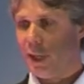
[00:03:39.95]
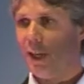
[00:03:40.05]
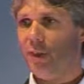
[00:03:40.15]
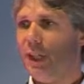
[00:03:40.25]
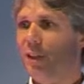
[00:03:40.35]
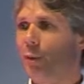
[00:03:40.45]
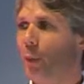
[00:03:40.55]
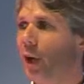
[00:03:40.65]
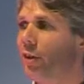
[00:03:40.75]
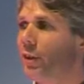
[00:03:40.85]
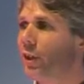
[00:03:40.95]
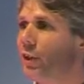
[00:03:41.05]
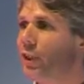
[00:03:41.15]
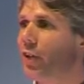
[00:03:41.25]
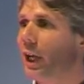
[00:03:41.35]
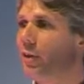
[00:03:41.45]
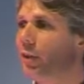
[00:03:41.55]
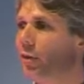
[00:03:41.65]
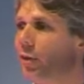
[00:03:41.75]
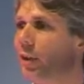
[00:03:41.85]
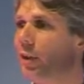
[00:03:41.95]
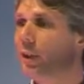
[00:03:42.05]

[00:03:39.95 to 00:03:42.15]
is it any surprise that nothing changes?